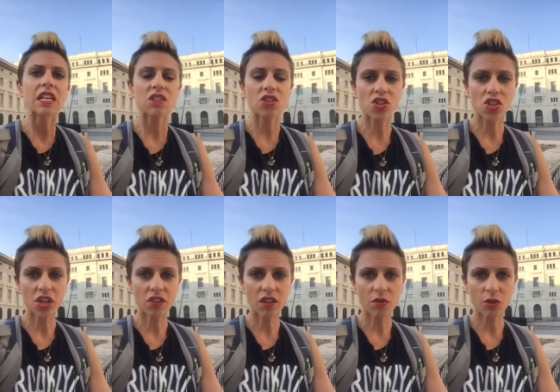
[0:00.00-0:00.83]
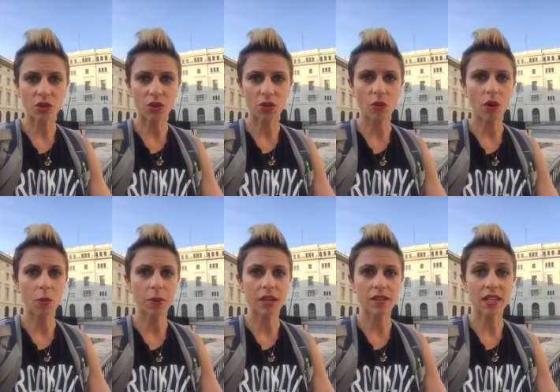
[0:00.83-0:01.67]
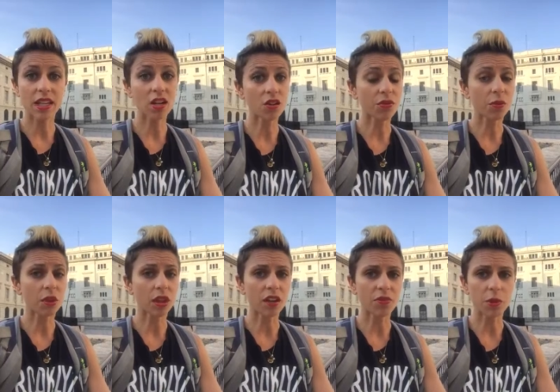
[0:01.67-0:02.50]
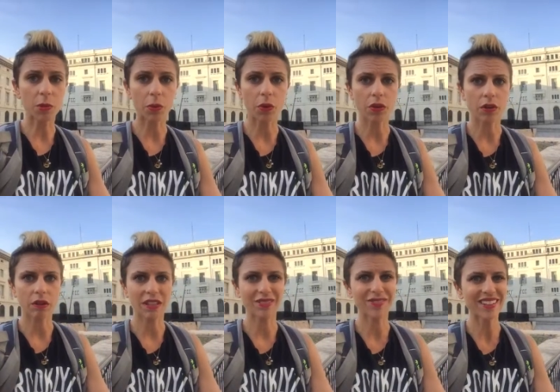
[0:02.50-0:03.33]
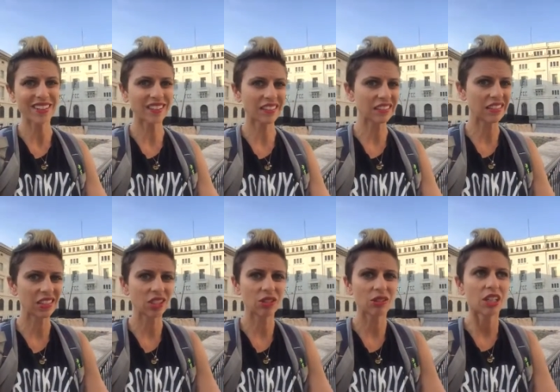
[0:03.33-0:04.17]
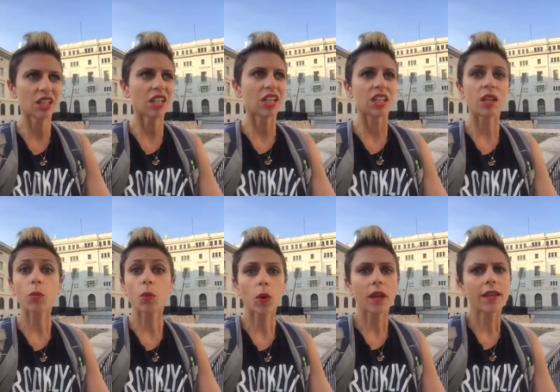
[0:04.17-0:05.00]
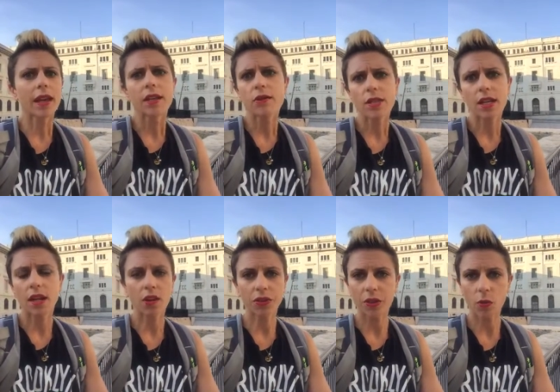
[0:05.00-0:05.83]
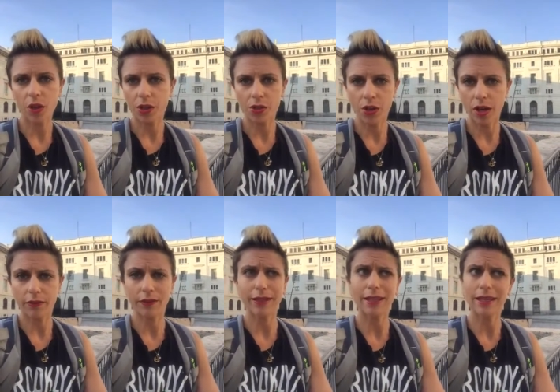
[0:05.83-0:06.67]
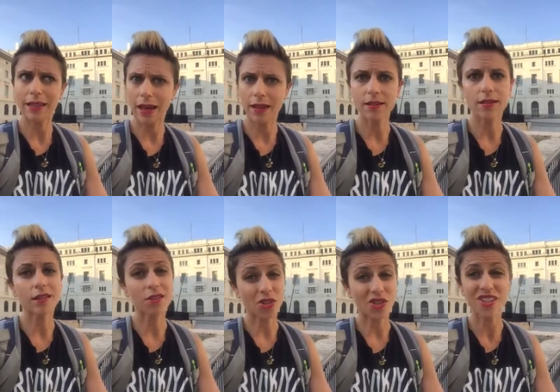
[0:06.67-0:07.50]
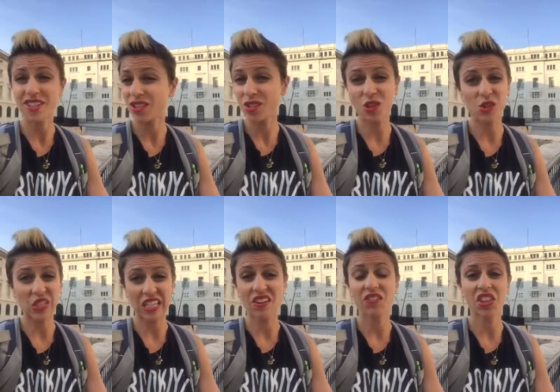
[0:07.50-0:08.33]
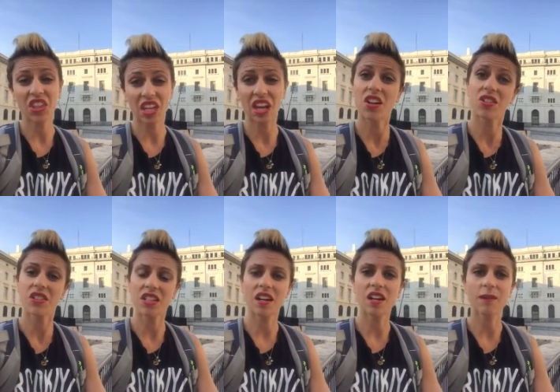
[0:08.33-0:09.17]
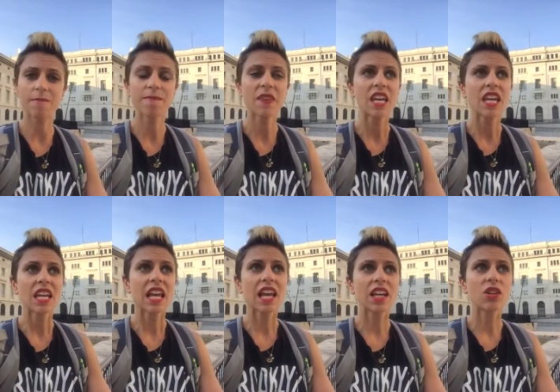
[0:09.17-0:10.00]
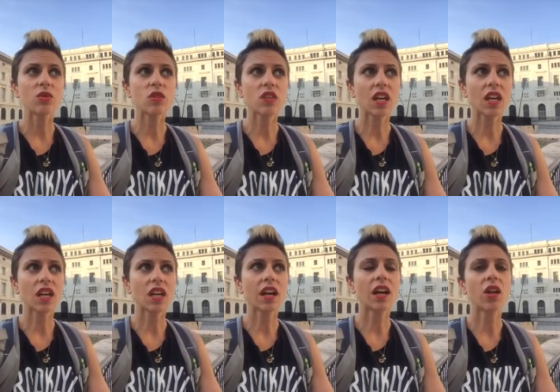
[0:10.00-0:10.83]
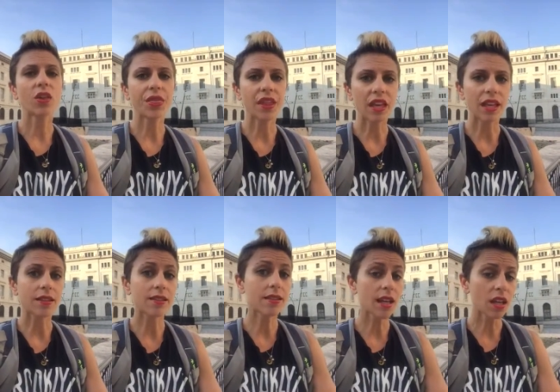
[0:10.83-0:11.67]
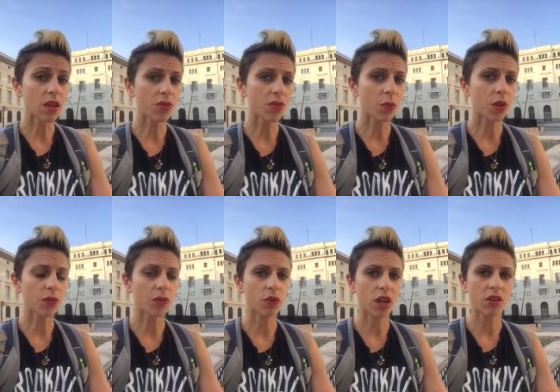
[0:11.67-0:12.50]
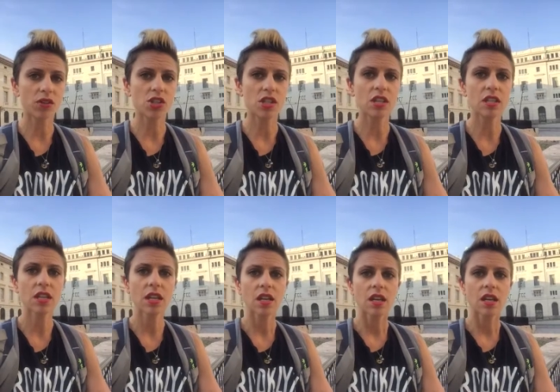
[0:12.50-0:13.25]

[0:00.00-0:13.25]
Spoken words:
is to share that with you all, because I hear it from a lot of people that are like, well, you know, number one, can you stay healthy while you're traveling? Yes, it's just an excuse like everything else. Can you stay healthy and safe with food allergies,